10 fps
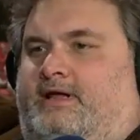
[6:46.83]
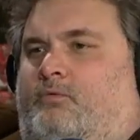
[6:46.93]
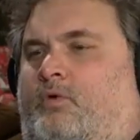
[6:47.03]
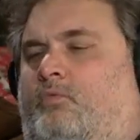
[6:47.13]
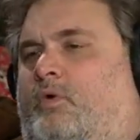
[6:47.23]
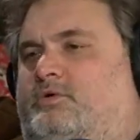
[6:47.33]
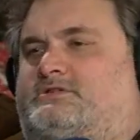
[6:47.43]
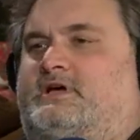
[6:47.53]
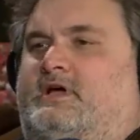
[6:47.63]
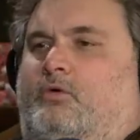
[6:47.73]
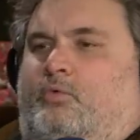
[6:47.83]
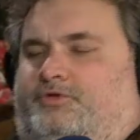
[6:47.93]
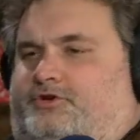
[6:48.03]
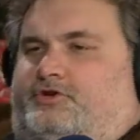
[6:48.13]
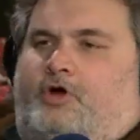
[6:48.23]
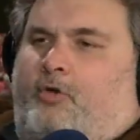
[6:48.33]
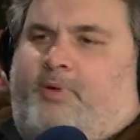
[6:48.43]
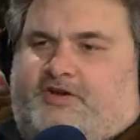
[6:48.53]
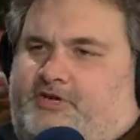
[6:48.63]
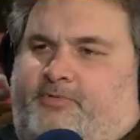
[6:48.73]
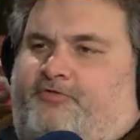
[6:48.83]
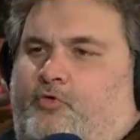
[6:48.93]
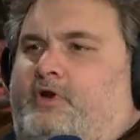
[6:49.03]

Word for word: Like, yeah. what, what, was? What, did you know Pesci before